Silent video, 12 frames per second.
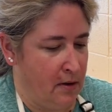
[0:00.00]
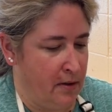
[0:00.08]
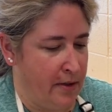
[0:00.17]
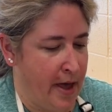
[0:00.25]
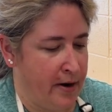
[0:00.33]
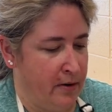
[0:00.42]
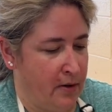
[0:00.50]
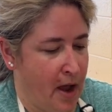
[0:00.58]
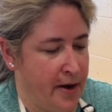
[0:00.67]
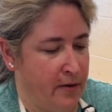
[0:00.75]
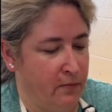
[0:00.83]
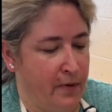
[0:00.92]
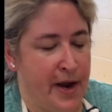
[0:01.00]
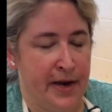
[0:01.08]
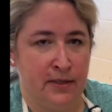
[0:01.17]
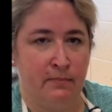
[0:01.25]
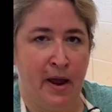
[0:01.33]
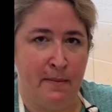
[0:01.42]
That'll kind of
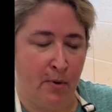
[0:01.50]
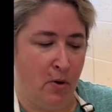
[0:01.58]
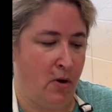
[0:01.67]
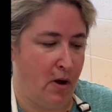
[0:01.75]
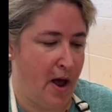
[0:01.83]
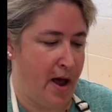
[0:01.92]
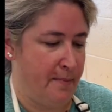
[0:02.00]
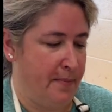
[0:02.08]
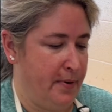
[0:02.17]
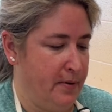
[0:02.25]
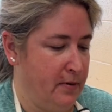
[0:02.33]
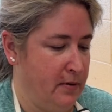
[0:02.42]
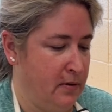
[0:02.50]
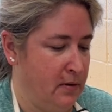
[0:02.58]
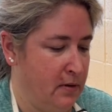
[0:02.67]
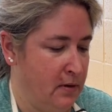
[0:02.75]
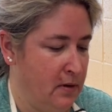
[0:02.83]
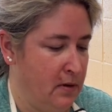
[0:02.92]
raise my bowl up.
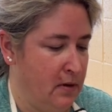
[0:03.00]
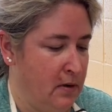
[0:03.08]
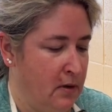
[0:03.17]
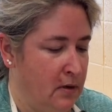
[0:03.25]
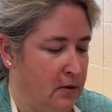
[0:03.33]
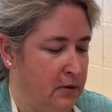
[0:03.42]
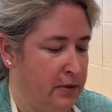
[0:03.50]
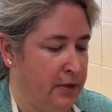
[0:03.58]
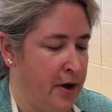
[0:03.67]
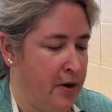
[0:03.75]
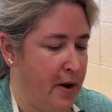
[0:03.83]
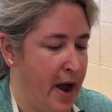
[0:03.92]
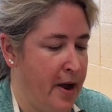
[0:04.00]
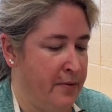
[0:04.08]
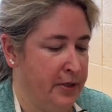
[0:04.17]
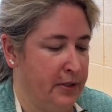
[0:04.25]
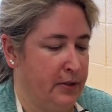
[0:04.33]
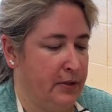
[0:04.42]
So I
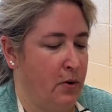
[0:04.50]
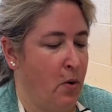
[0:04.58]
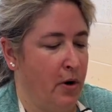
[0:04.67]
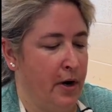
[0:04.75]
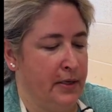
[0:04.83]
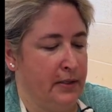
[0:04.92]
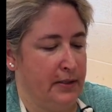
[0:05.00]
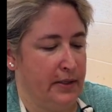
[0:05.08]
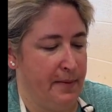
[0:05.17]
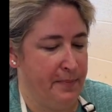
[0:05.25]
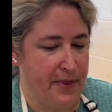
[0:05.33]
would score and slip